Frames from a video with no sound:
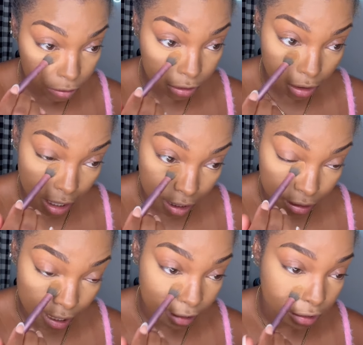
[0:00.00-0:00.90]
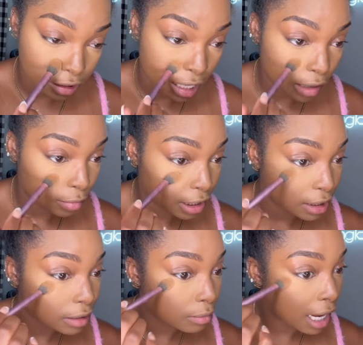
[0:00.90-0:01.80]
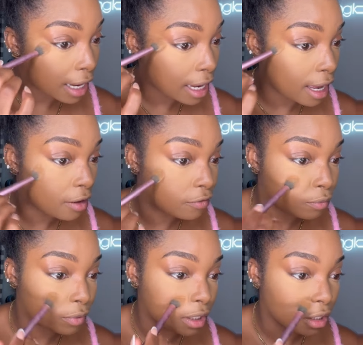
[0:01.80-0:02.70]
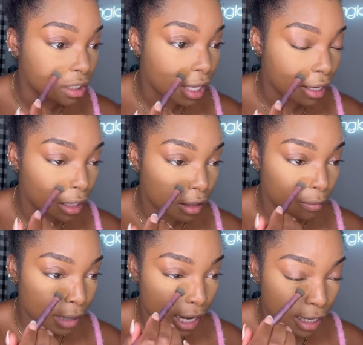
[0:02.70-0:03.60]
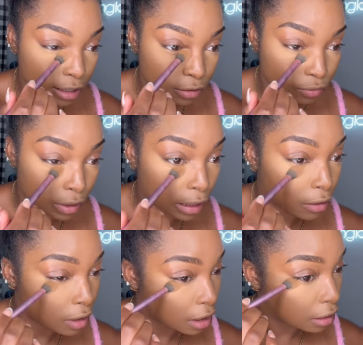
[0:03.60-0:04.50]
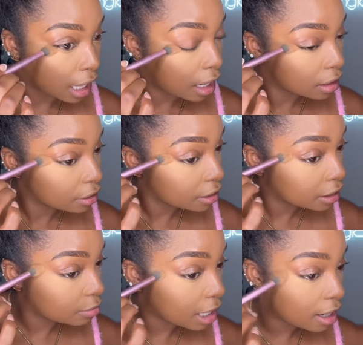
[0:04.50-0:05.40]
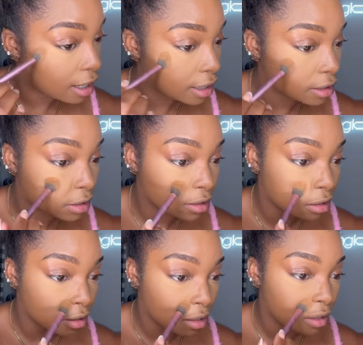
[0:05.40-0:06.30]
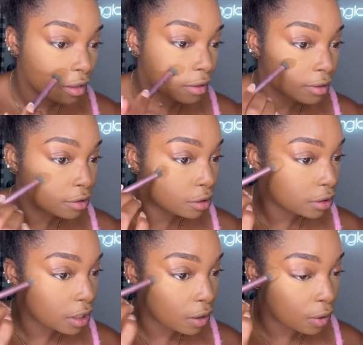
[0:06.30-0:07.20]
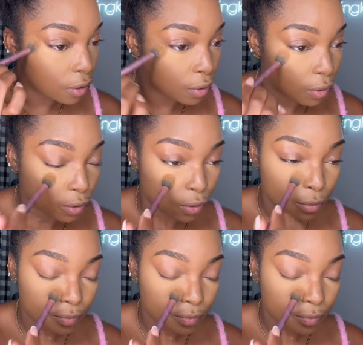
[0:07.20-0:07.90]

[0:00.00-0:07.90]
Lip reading: to kind of like set, because I have really like, my eyes wrinkle a lot underneath my eyes. So